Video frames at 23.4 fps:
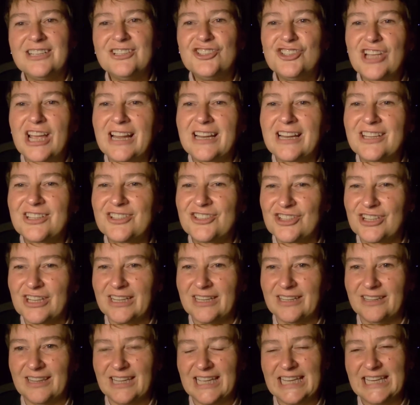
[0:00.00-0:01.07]

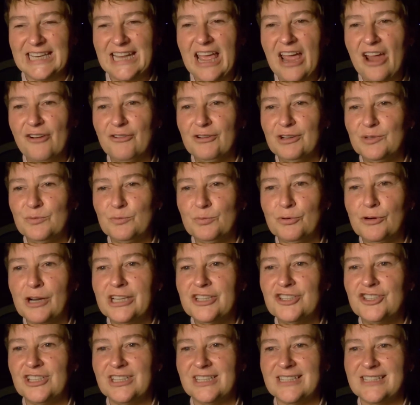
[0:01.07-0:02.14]
challenging the inherent
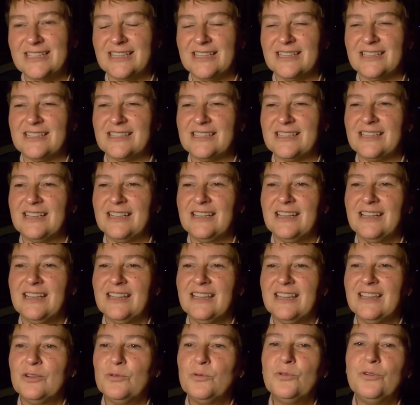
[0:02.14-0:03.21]
prejudices
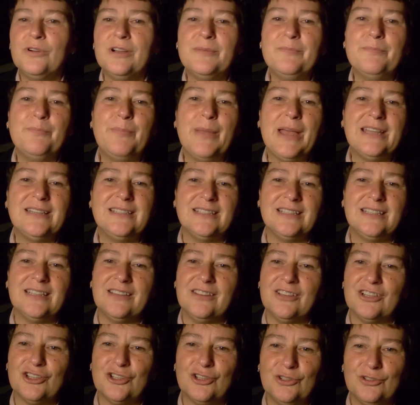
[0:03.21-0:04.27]
that were embedded
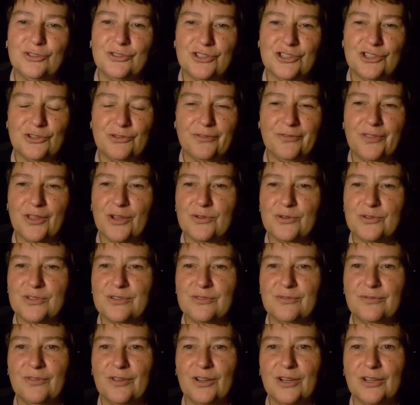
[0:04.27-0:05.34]
in the culture of those
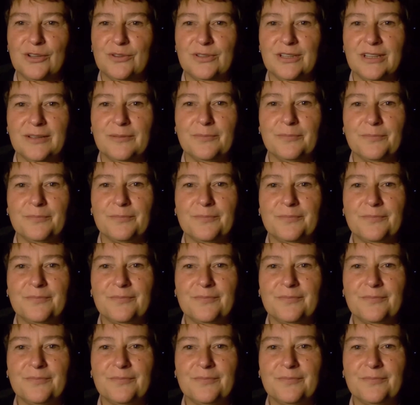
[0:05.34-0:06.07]
who followed him.